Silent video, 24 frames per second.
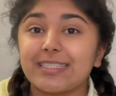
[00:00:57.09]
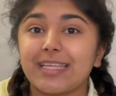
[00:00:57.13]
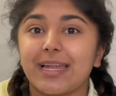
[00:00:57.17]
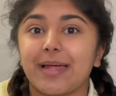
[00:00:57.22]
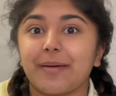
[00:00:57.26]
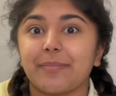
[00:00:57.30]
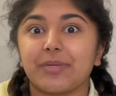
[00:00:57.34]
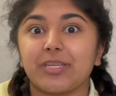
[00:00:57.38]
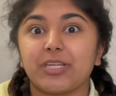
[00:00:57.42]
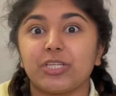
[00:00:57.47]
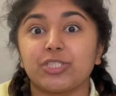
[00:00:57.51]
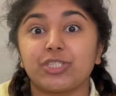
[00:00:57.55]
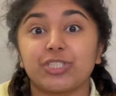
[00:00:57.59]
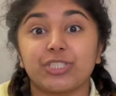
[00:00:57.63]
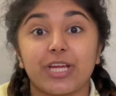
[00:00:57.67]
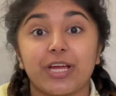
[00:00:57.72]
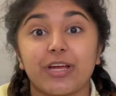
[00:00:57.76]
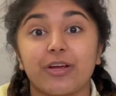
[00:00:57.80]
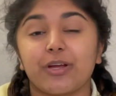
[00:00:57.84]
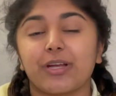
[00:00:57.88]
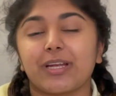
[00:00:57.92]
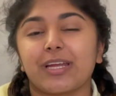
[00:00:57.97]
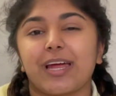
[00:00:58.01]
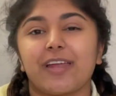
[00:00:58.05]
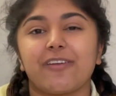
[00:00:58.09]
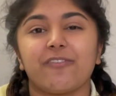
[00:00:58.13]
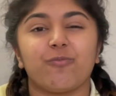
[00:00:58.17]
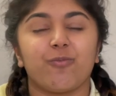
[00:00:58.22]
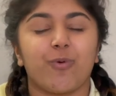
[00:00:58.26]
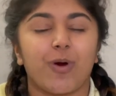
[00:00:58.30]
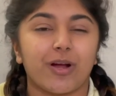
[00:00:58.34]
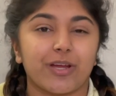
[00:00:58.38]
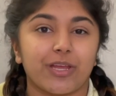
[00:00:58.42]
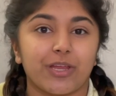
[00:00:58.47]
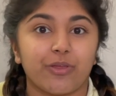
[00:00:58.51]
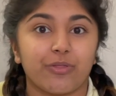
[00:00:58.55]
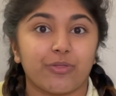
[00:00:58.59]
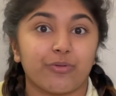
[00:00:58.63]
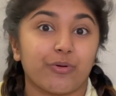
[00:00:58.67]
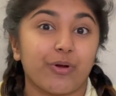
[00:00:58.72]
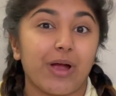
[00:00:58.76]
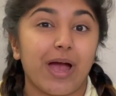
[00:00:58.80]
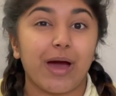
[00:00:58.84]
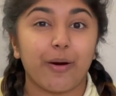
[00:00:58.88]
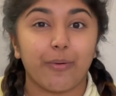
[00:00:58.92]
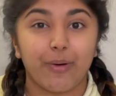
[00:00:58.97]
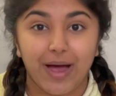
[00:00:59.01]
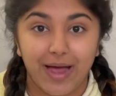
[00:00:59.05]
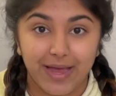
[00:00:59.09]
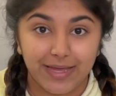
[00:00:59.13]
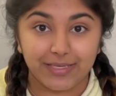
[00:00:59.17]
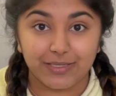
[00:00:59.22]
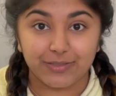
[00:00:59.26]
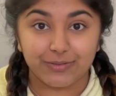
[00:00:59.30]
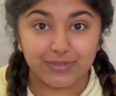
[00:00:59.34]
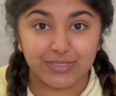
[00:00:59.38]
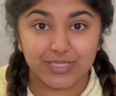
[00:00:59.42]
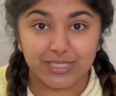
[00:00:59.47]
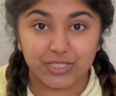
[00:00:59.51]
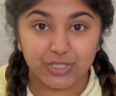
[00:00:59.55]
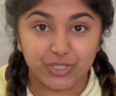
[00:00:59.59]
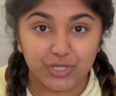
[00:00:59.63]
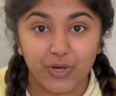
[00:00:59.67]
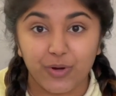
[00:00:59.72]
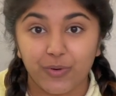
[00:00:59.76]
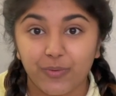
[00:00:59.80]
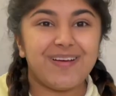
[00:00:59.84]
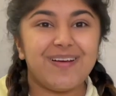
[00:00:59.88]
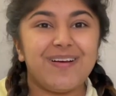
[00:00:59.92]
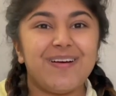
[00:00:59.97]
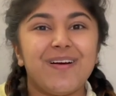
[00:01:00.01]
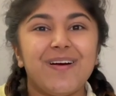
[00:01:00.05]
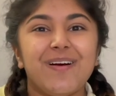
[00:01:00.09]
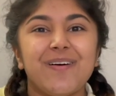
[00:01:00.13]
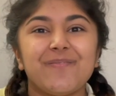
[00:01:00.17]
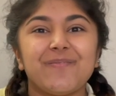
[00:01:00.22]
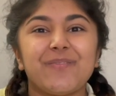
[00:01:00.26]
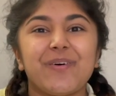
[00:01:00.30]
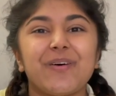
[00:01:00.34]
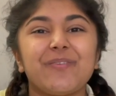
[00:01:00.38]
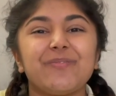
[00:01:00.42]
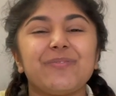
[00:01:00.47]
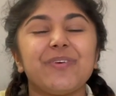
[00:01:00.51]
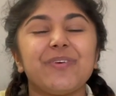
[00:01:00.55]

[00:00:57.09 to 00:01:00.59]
that I'm gonna share and kind of walk you through how I use it too. But